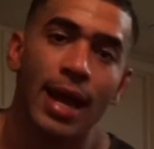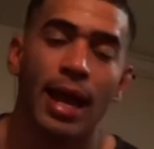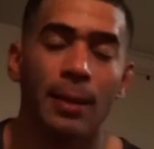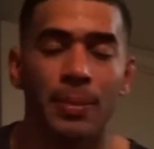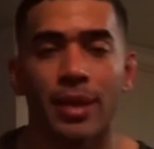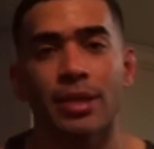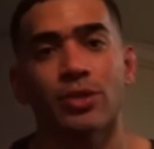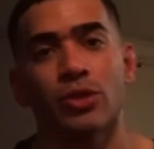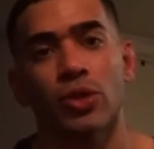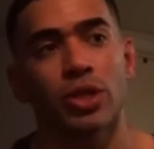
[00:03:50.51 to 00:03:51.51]

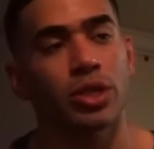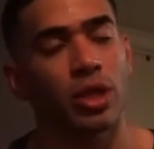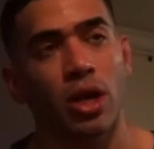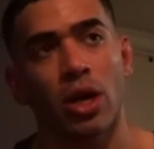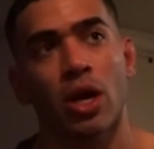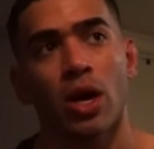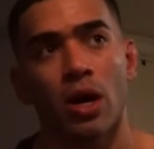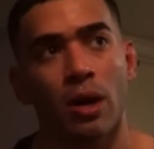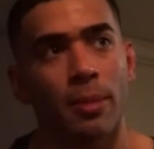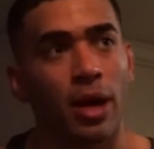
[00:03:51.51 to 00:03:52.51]
APSnutrition.com.